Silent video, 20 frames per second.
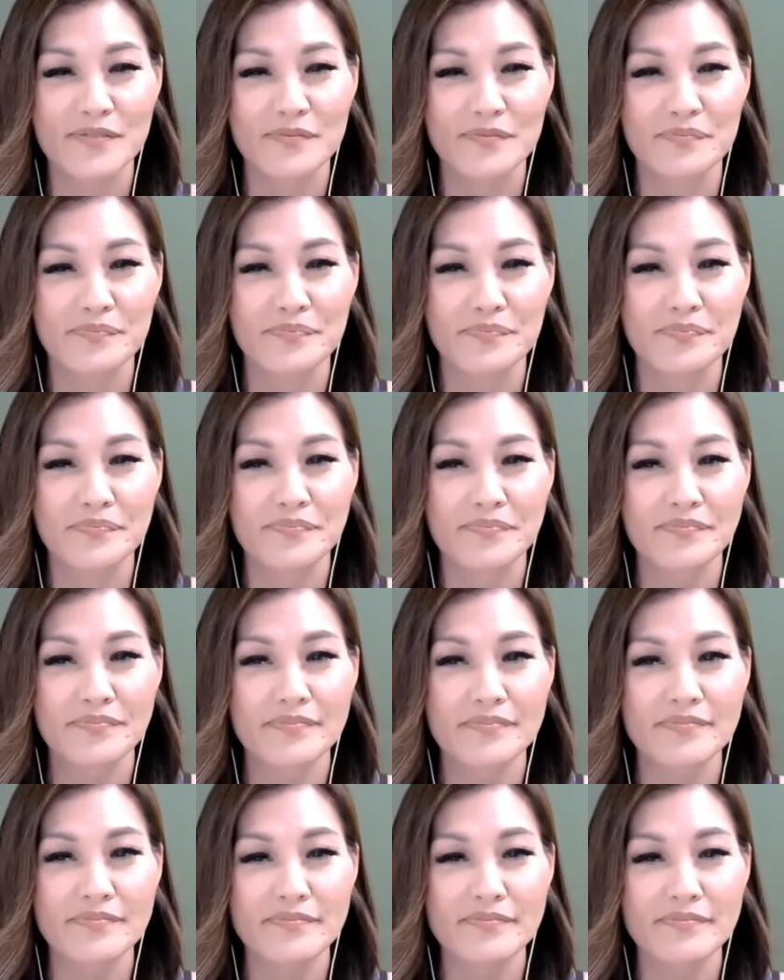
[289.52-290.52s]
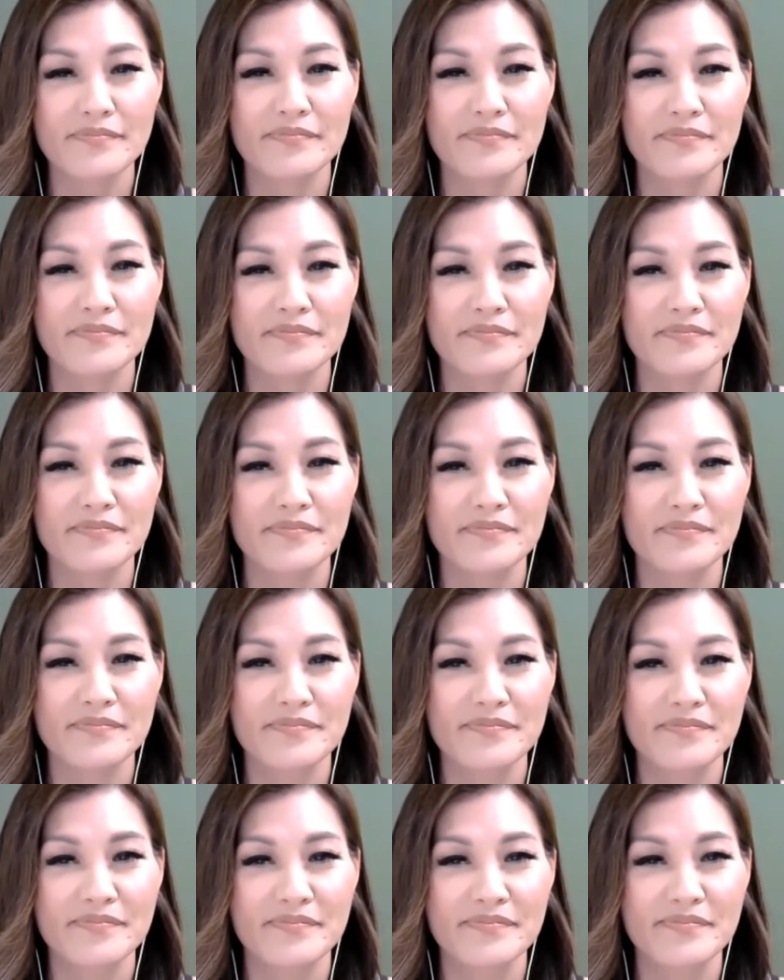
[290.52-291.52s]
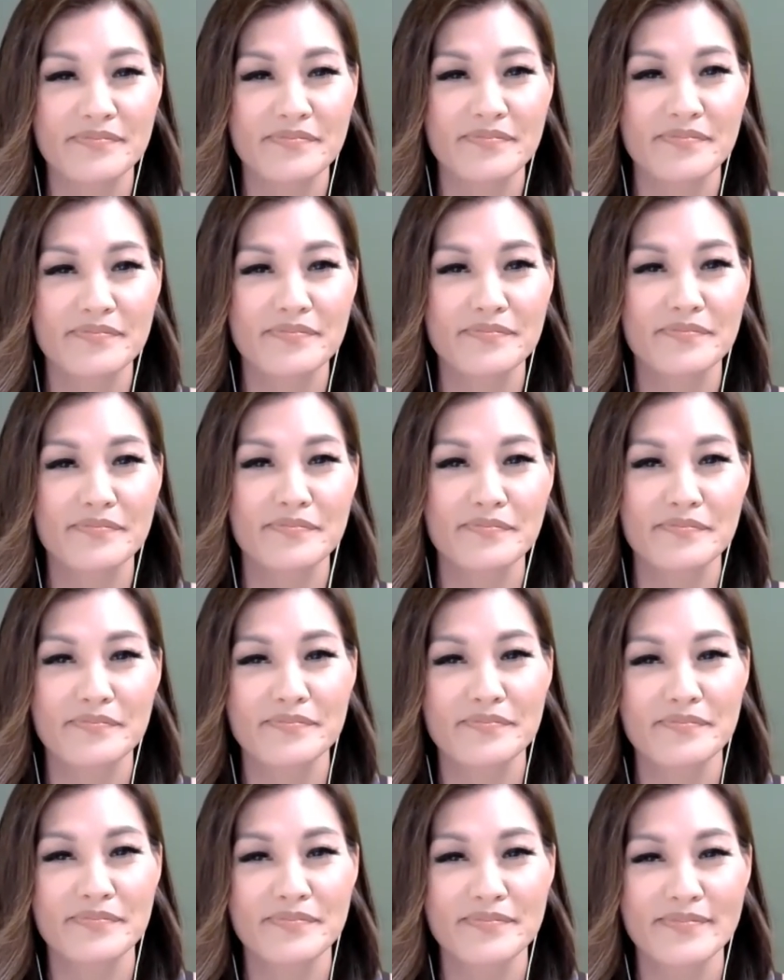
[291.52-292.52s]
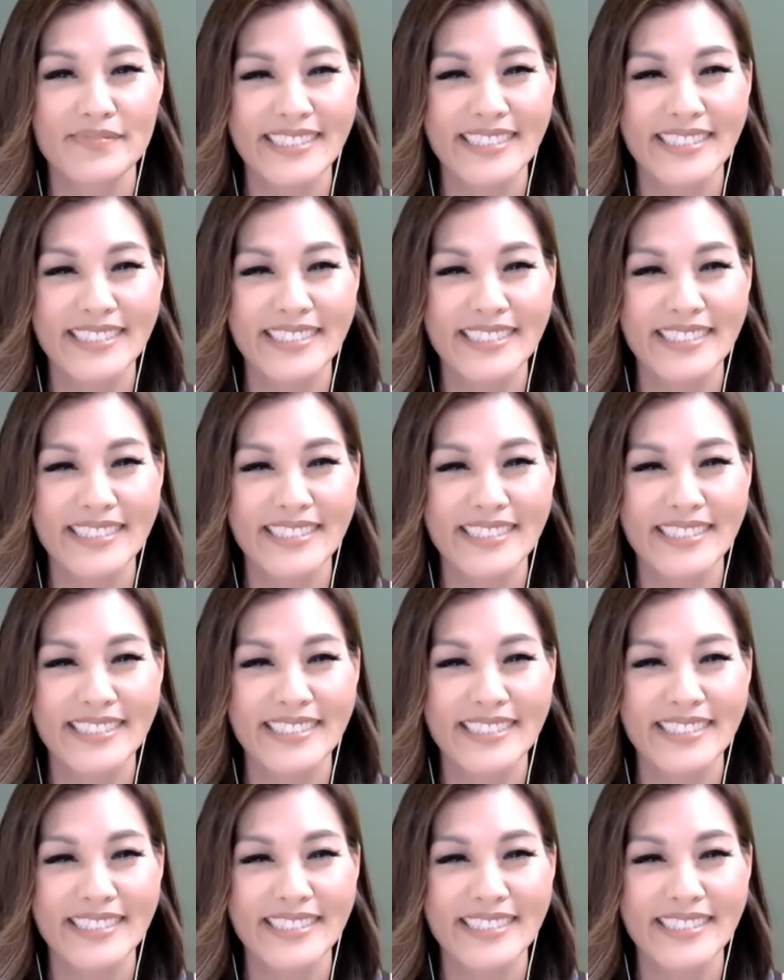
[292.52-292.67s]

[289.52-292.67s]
(silent)